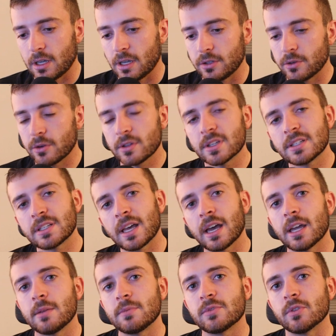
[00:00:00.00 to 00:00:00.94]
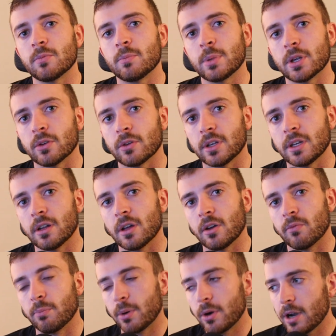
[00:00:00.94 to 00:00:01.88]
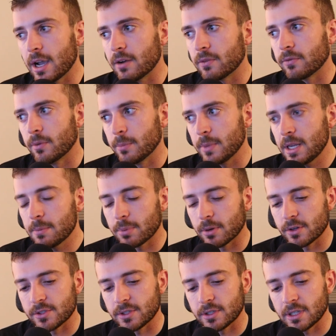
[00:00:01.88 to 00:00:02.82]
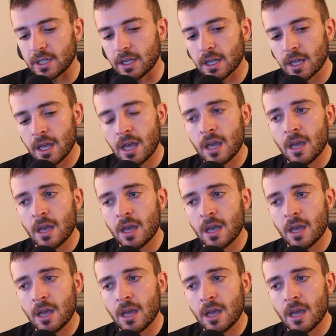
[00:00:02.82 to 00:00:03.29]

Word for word: Uh, during the times of period of burnout, for me personally,